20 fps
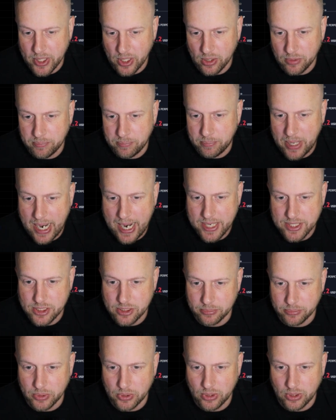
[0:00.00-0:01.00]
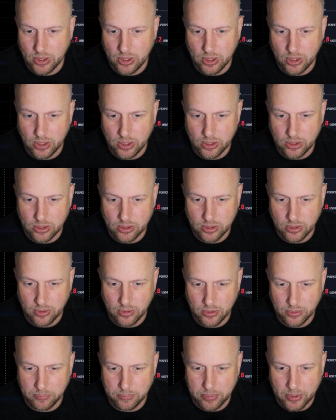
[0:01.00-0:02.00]

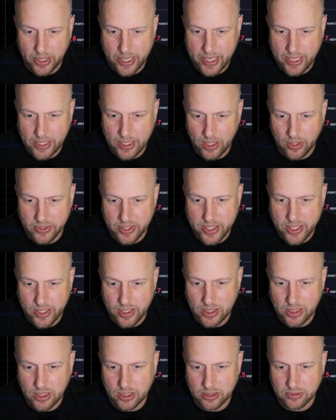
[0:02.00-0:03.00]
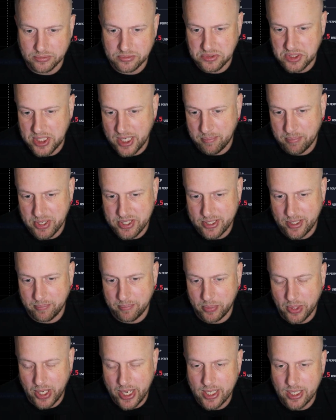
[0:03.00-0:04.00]
possible breakout here, 10%
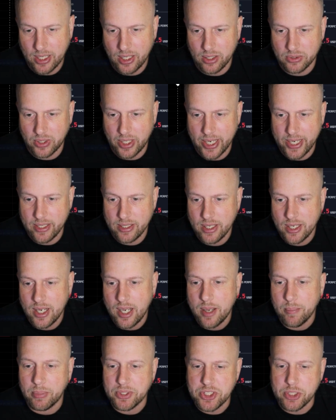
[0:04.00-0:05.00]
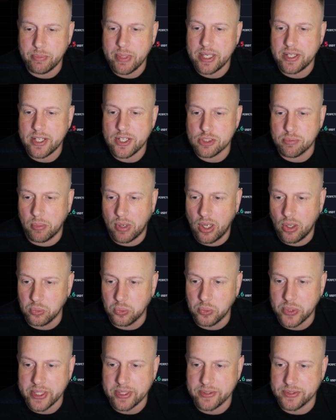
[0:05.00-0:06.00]
breakout, right? But you made these small
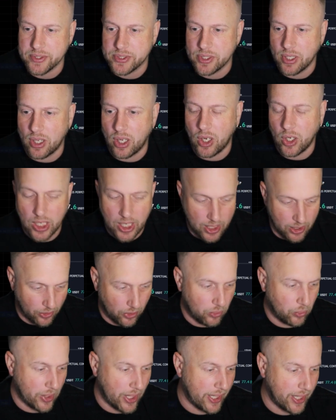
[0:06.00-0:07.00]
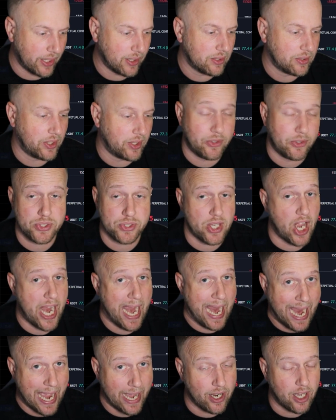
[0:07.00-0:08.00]
wins along the way, and those
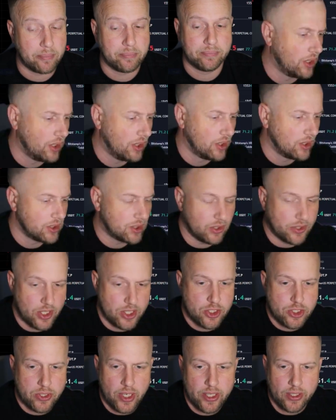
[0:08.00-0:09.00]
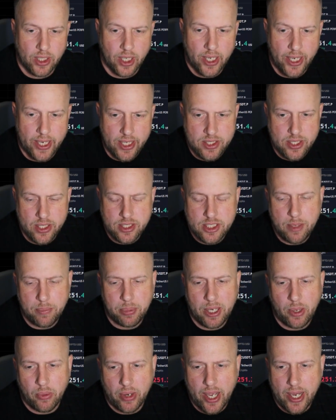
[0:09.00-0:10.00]
add up. So these trend lines, and
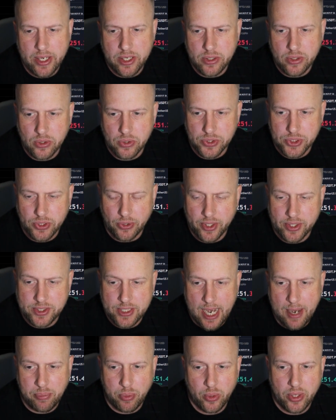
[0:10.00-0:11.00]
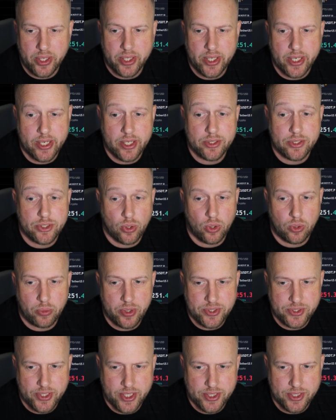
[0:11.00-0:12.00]
typically what I do, so the top one is your
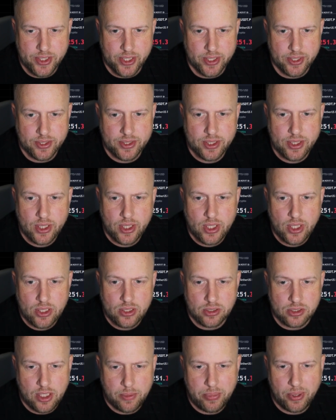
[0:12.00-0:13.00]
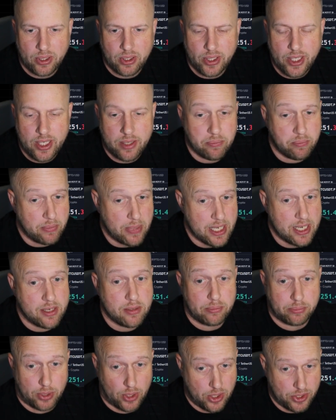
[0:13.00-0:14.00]
resistance. So typically,
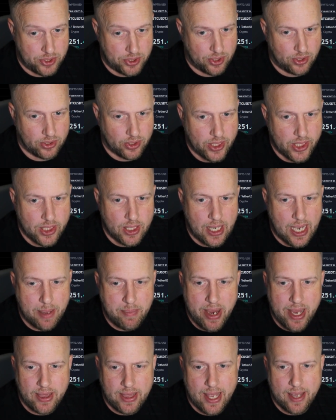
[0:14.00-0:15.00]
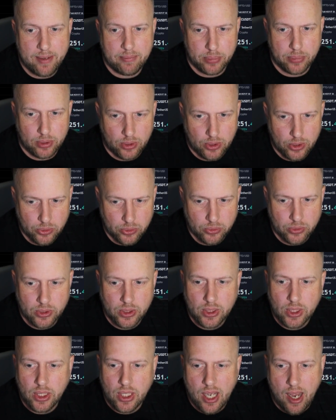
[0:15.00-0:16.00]
me personally, I make that blue.
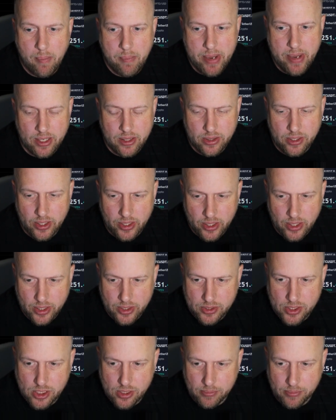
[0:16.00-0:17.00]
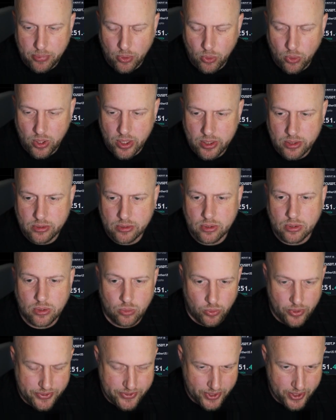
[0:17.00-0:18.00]
I make the support
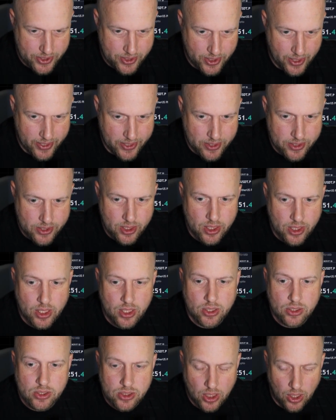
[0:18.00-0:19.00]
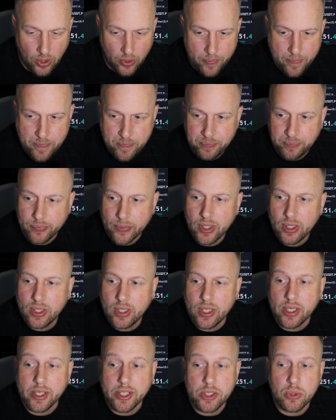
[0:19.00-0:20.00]
resistance. So
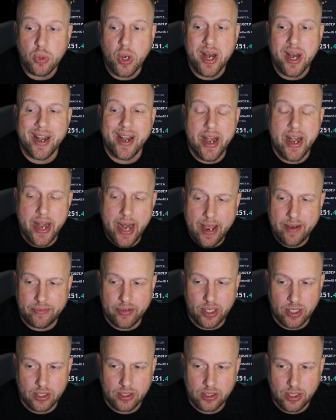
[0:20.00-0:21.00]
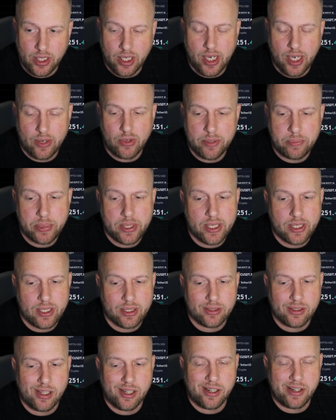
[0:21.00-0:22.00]
you never, and I repeat,
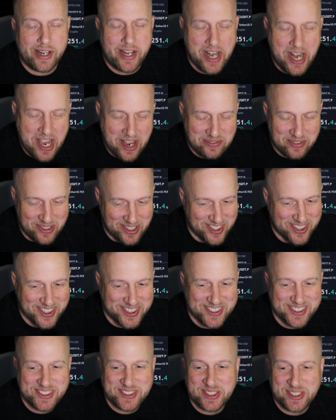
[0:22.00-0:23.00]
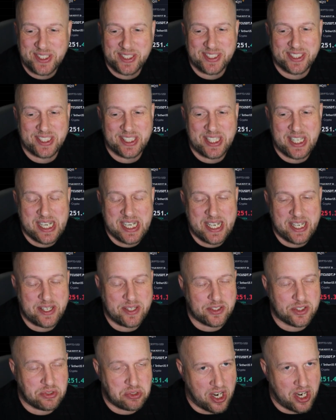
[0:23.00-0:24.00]
never,
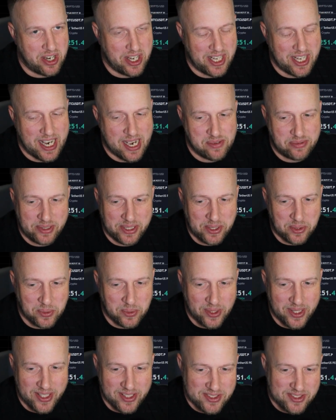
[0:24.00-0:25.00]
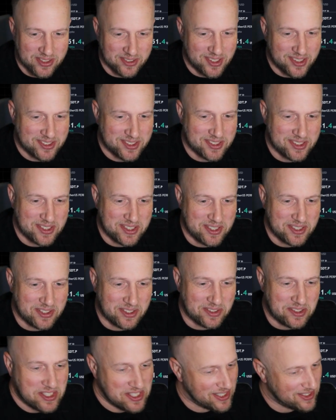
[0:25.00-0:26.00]
starting off anyways, unless
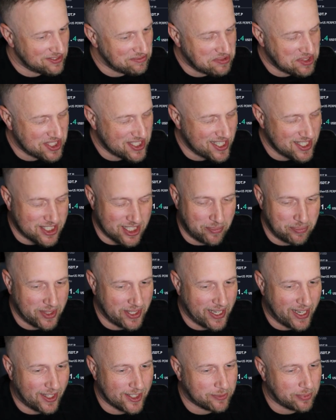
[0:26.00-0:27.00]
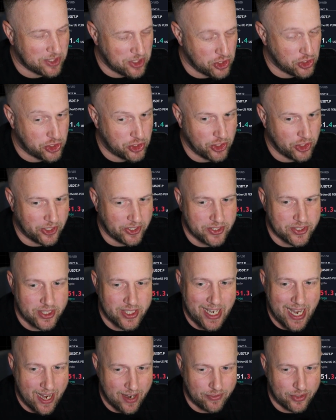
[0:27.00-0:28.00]
you see something else, but you shouldn't
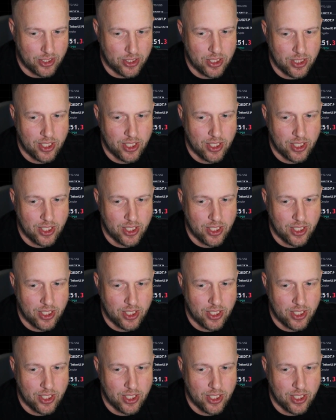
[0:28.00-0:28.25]
ever